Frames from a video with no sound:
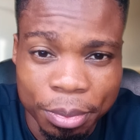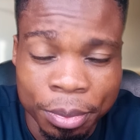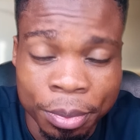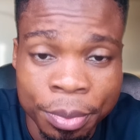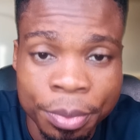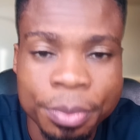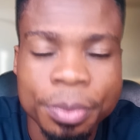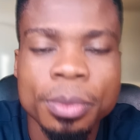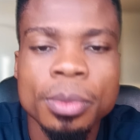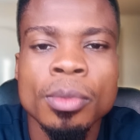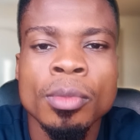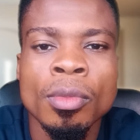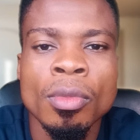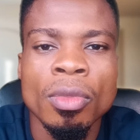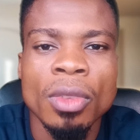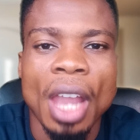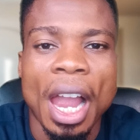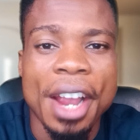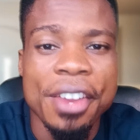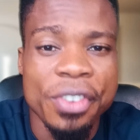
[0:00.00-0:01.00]
And
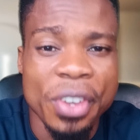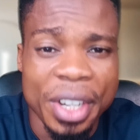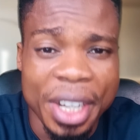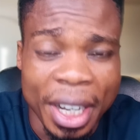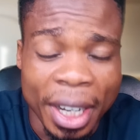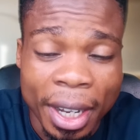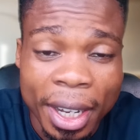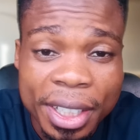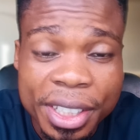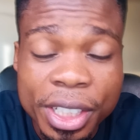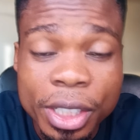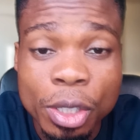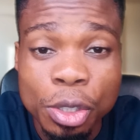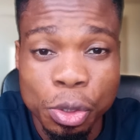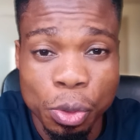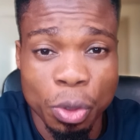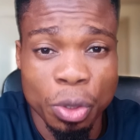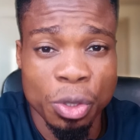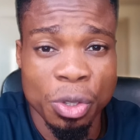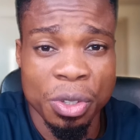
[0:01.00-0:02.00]
you are neglecting
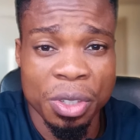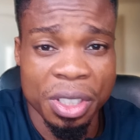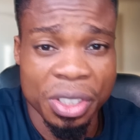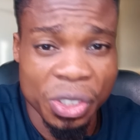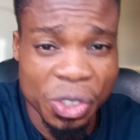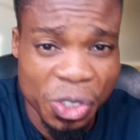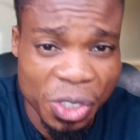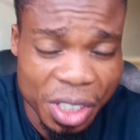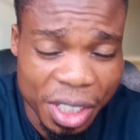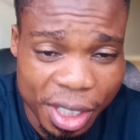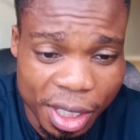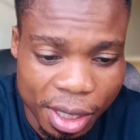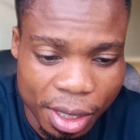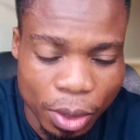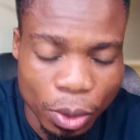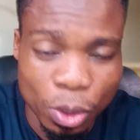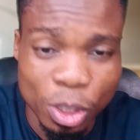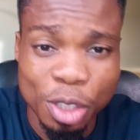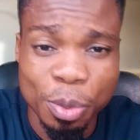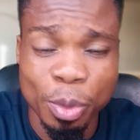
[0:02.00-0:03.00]
those ones on the streets,
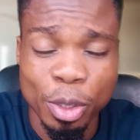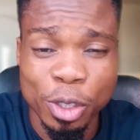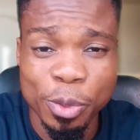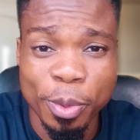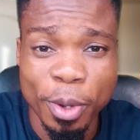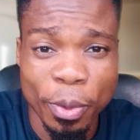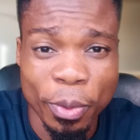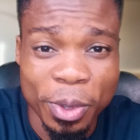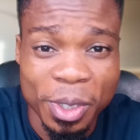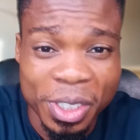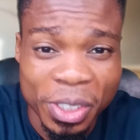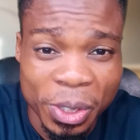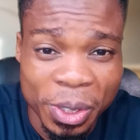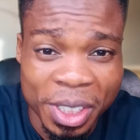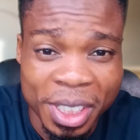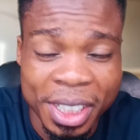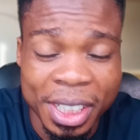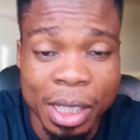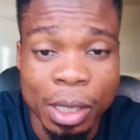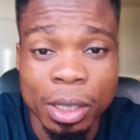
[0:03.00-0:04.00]
those small, small ones. You
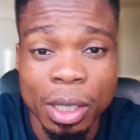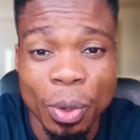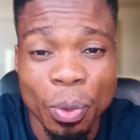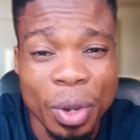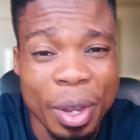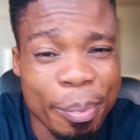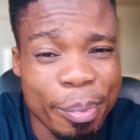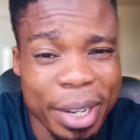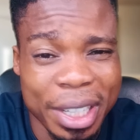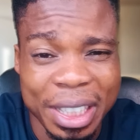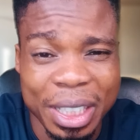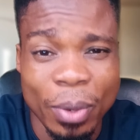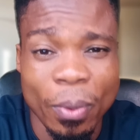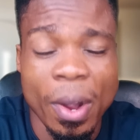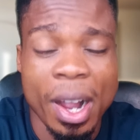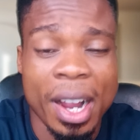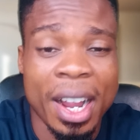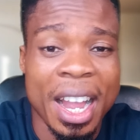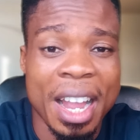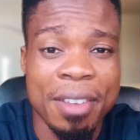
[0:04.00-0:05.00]
see them, they wear pants, they
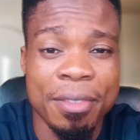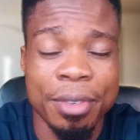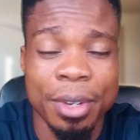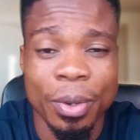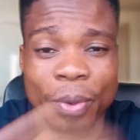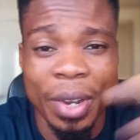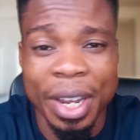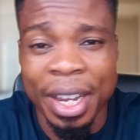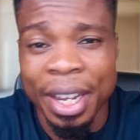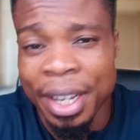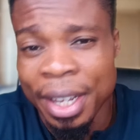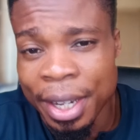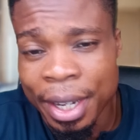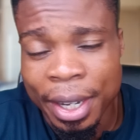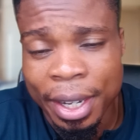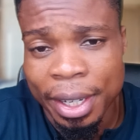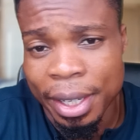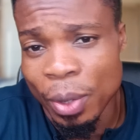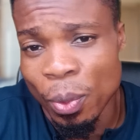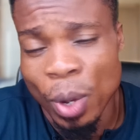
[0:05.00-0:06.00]
work out everywhere.
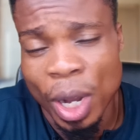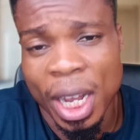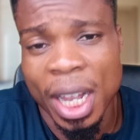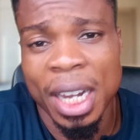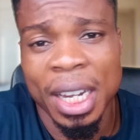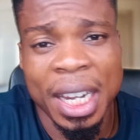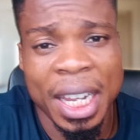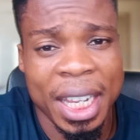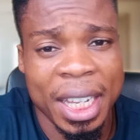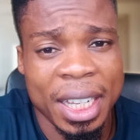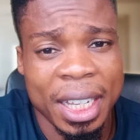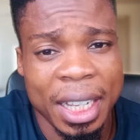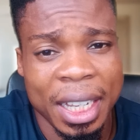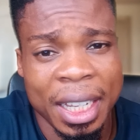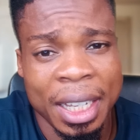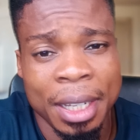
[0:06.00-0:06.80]
They work out like